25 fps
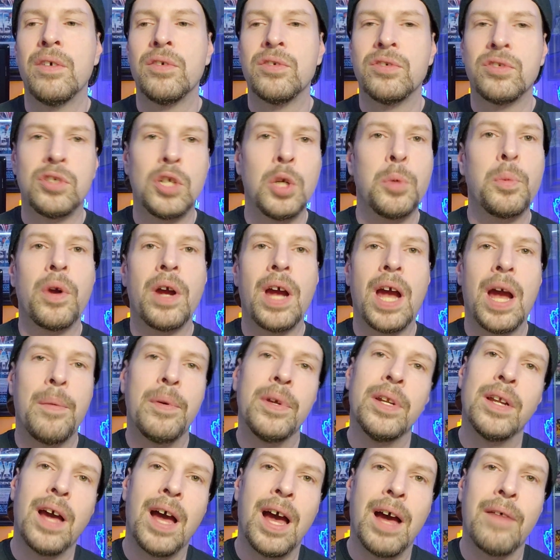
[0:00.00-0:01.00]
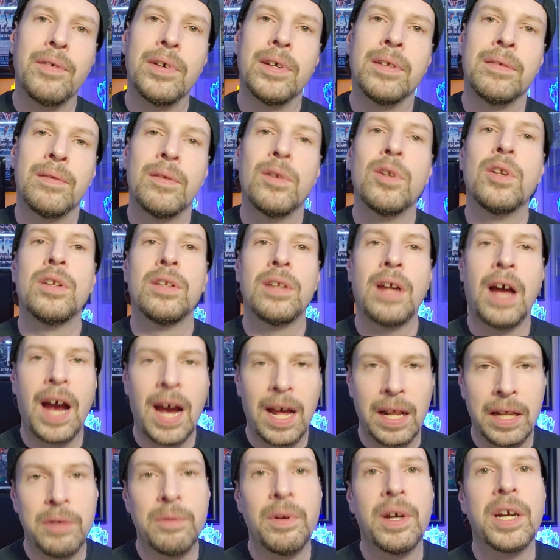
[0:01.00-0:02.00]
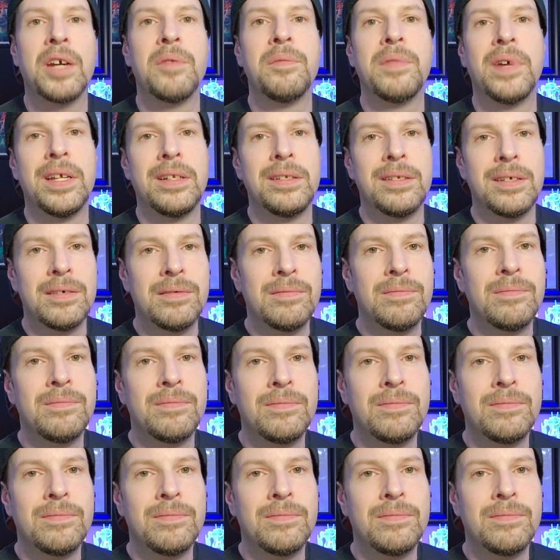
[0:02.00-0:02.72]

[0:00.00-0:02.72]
Super happy to have it. Highly recommend it.